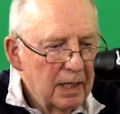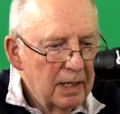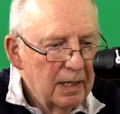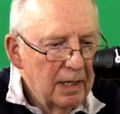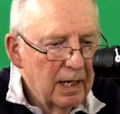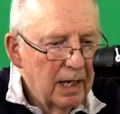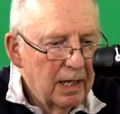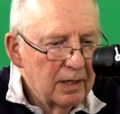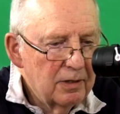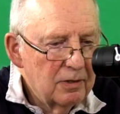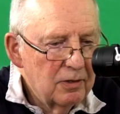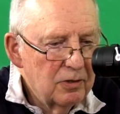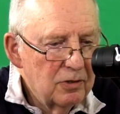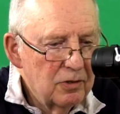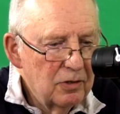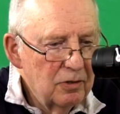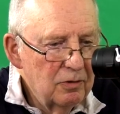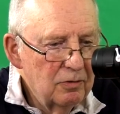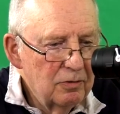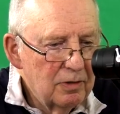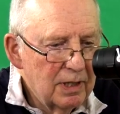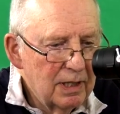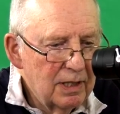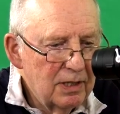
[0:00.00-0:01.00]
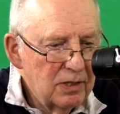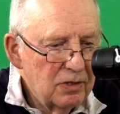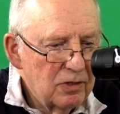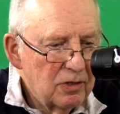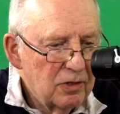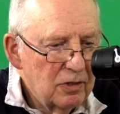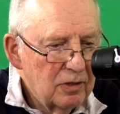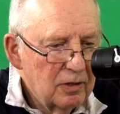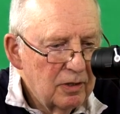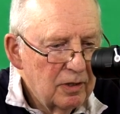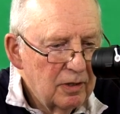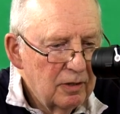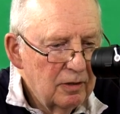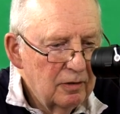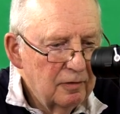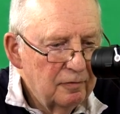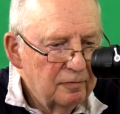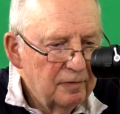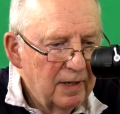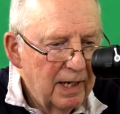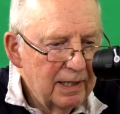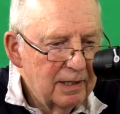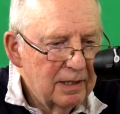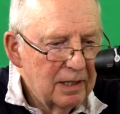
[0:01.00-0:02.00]
Now to do this, you'll
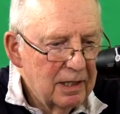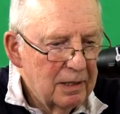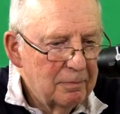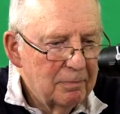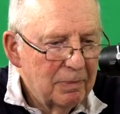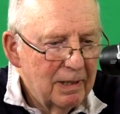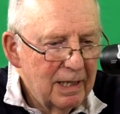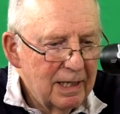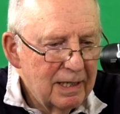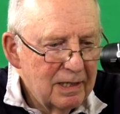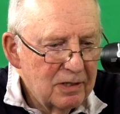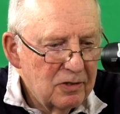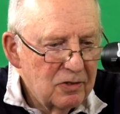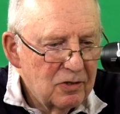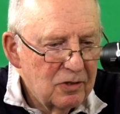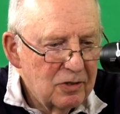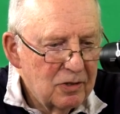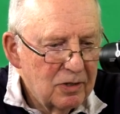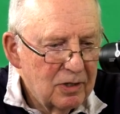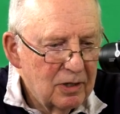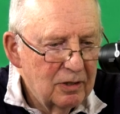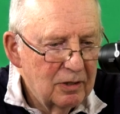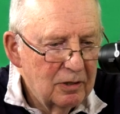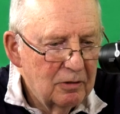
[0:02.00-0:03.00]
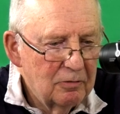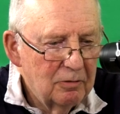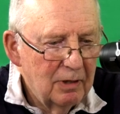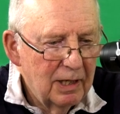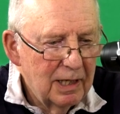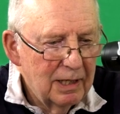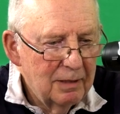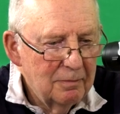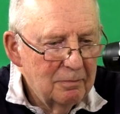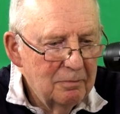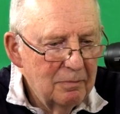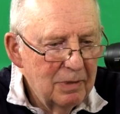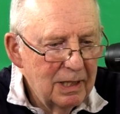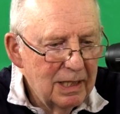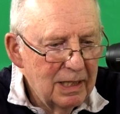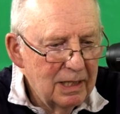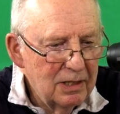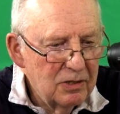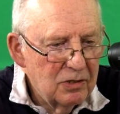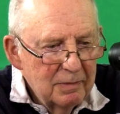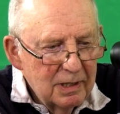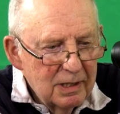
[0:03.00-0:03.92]
find that the plates don't quite meet.